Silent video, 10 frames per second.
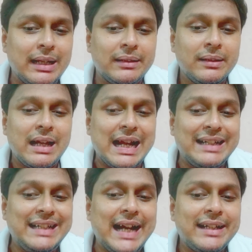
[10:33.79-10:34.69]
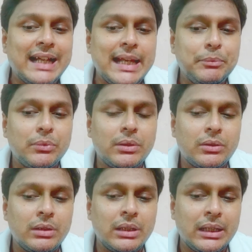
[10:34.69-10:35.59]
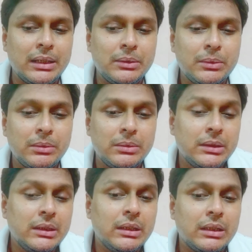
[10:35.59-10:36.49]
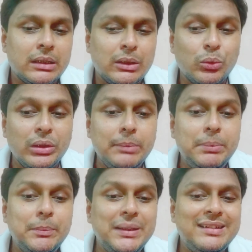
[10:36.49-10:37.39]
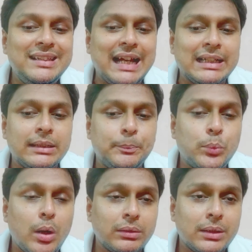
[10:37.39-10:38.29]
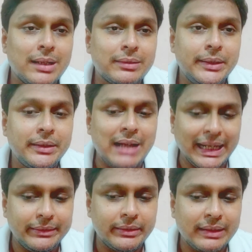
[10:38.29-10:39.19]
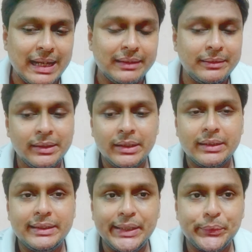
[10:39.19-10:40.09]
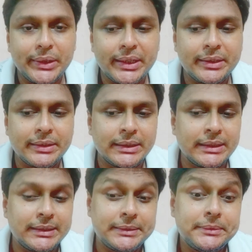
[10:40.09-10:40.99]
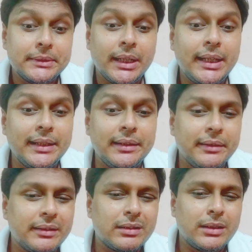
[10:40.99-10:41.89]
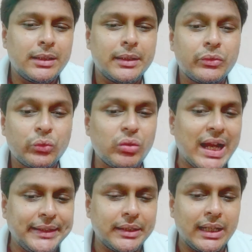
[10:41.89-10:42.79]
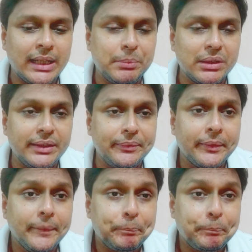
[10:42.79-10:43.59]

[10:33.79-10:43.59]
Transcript: And at that time, only BBC had the broadcasting rights, and they were in strike, I believe,